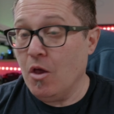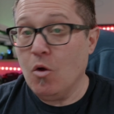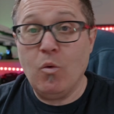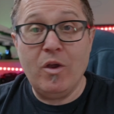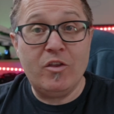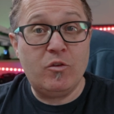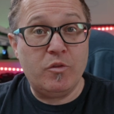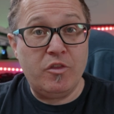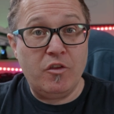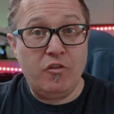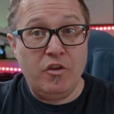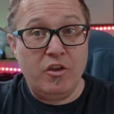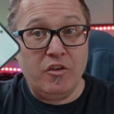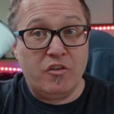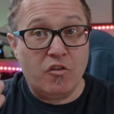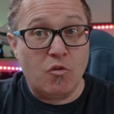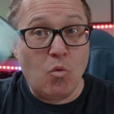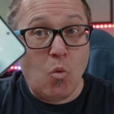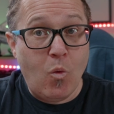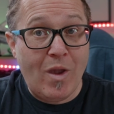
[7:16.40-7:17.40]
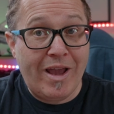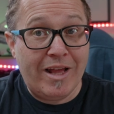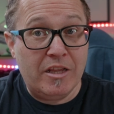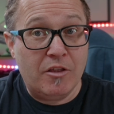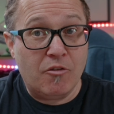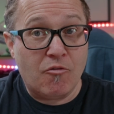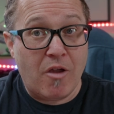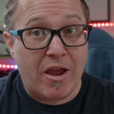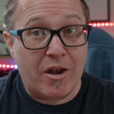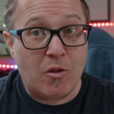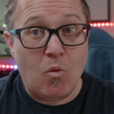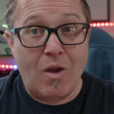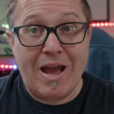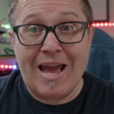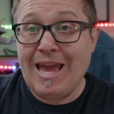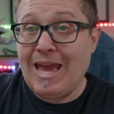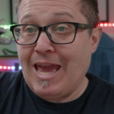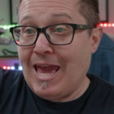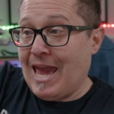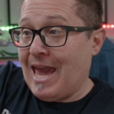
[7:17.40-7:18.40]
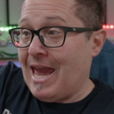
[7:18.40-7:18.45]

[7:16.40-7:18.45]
Whereas with this, you can just wiggle it right away